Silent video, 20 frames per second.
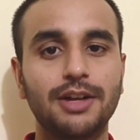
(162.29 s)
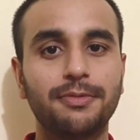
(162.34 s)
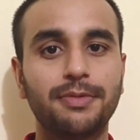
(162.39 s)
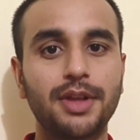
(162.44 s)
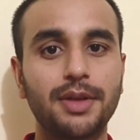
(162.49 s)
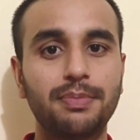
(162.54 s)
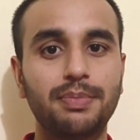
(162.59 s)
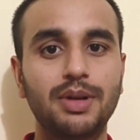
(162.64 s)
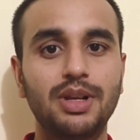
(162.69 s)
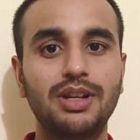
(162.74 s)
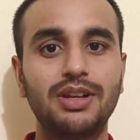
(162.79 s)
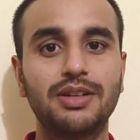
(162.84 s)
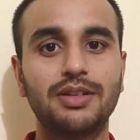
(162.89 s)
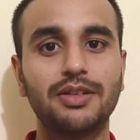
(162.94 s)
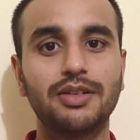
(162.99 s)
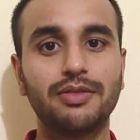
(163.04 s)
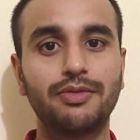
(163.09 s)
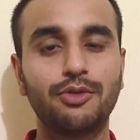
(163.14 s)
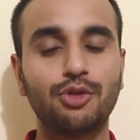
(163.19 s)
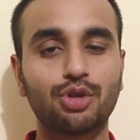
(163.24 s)
People
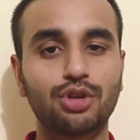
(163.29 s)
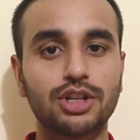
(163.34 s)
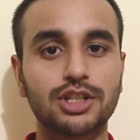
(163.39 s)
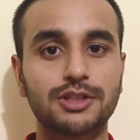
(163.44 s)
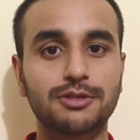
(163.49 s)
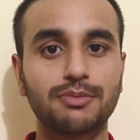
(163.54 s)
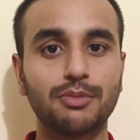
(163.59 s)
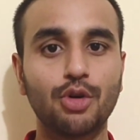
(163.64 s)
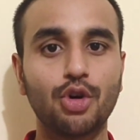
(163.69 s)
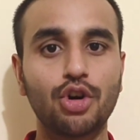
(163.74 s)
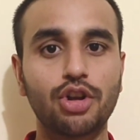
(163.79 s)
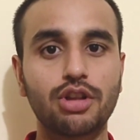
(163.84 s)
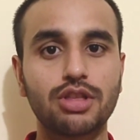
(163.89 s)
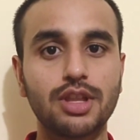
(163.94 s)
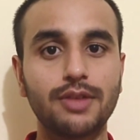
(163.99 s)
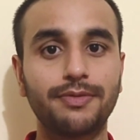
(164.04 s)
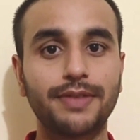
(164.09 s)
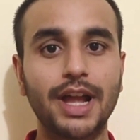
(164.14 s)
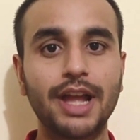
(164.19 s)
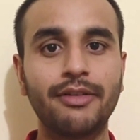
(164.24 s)
focus more on
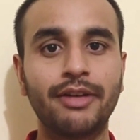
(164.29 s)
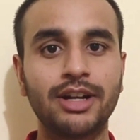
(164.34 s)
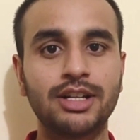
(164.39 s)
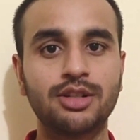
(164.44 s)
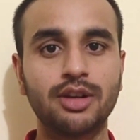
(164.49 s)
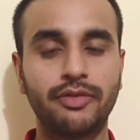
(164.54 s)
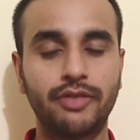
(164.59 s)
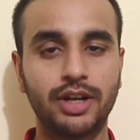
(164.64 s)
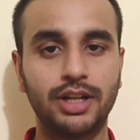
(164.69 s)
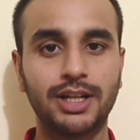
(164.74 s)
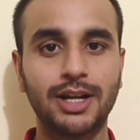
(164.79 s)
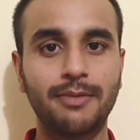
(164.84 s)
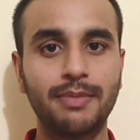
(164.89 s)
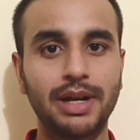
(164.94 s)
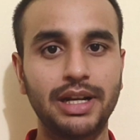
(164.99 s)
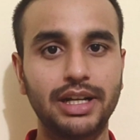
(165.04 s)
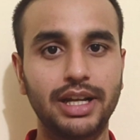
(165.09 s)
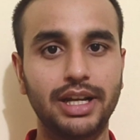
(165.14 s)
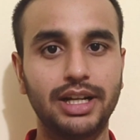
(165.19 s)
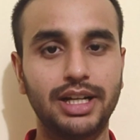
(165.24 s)
the 5 heads of income
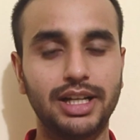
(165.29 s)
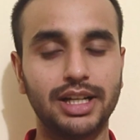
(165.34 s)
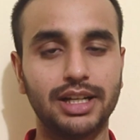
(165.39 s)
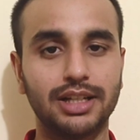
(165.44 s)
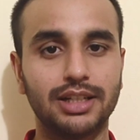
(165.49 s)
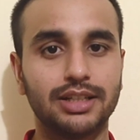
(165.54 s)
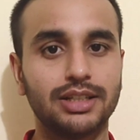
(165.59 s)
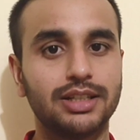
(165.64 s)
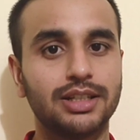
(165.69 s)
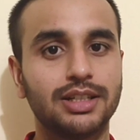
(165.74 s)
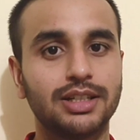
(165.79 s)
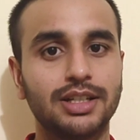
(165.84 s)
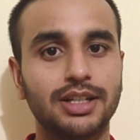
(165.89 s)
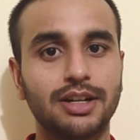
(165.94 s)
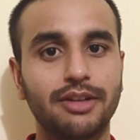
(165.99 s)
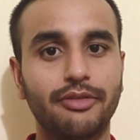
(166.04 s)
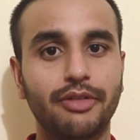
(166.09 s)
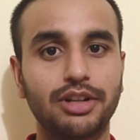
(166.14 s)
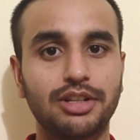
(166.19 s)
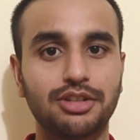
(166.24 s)
and DT,
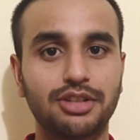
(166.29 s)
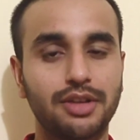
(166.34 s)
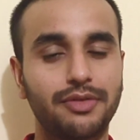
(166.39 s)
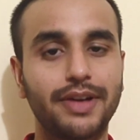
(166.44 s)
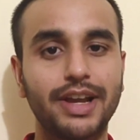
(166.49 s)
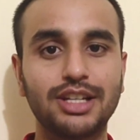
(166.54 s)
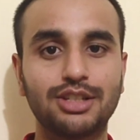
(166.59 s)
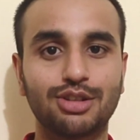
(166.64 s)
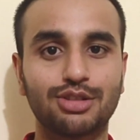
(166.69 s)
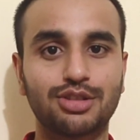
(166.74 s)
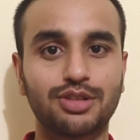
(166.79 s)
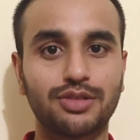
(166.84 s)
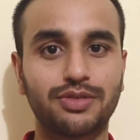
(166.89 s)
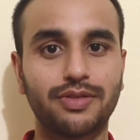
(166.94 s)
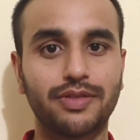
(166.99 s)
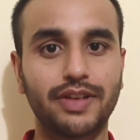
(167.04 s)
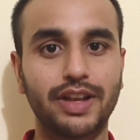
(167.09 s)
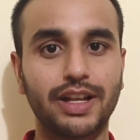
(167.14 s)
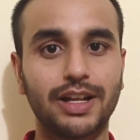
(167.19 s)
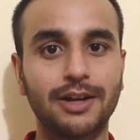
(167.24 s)
which are the 5 sources
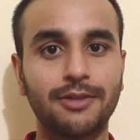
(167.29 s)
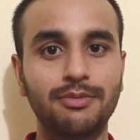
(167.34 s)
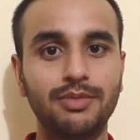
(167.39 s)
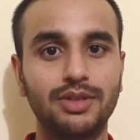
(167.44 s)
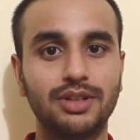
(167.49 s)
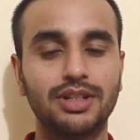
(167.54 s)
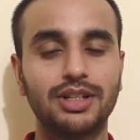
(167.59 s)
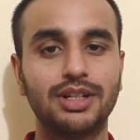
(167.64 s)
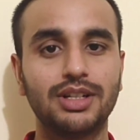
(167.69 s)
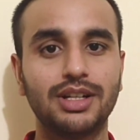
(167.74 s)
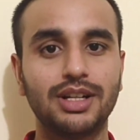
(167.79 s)
of income.